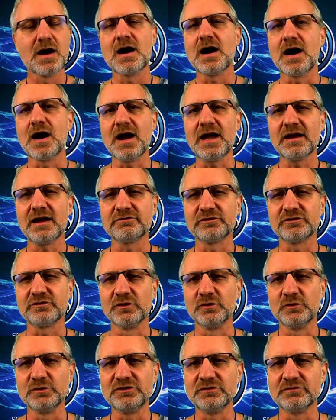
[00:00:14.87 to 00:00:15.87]
I have a
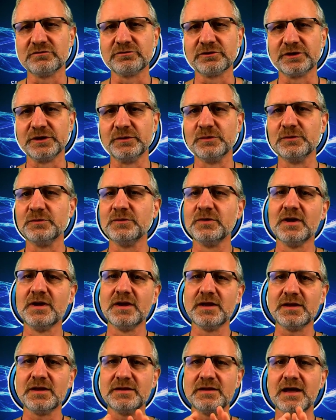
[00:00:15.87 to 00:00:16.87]
solution for you
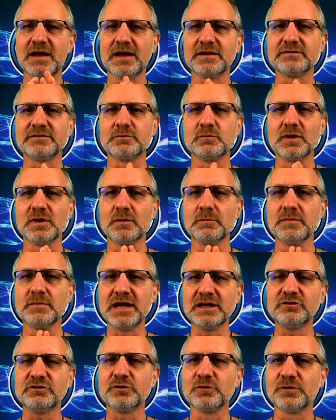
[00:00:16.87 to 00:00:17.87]
that will
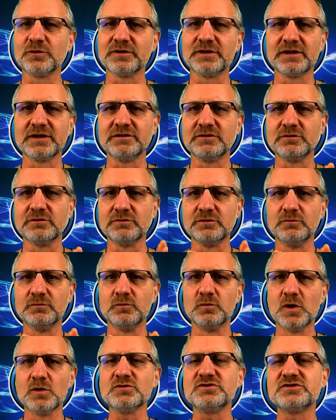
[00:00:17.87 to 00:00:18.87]
make sure that you
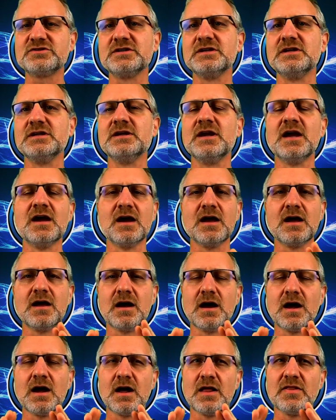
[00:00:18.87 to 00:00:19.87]
won't see
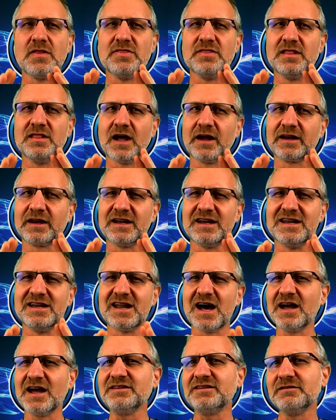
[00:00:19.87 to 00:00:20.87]
like
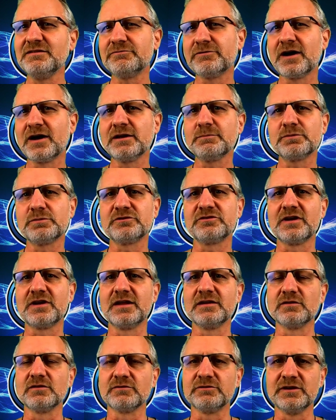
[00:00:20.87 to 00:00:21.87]

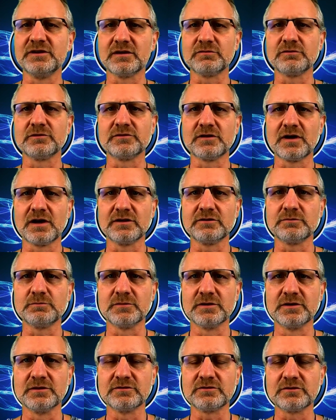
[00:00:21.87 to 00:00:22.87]
95% of the
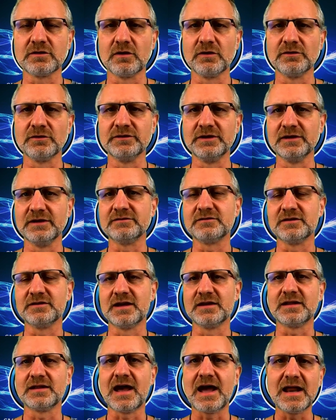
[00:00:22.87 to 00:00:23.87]
advertisements on the
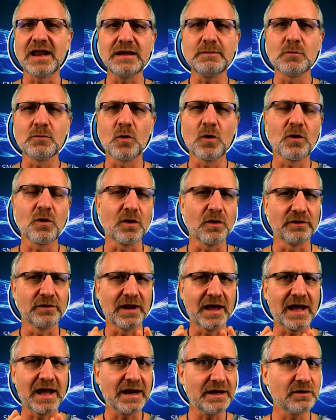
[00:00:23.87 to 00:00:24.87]
internet anymore on
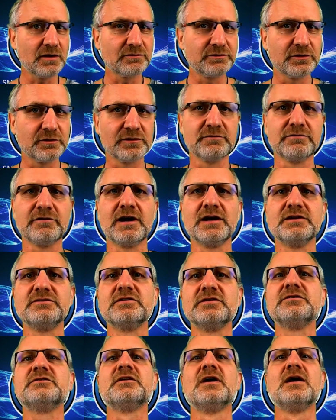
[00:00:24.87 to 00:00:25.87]
any of your
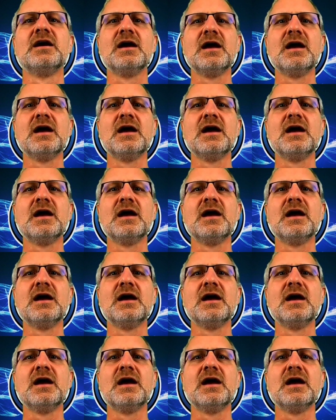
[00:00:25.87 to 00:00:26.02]
devices.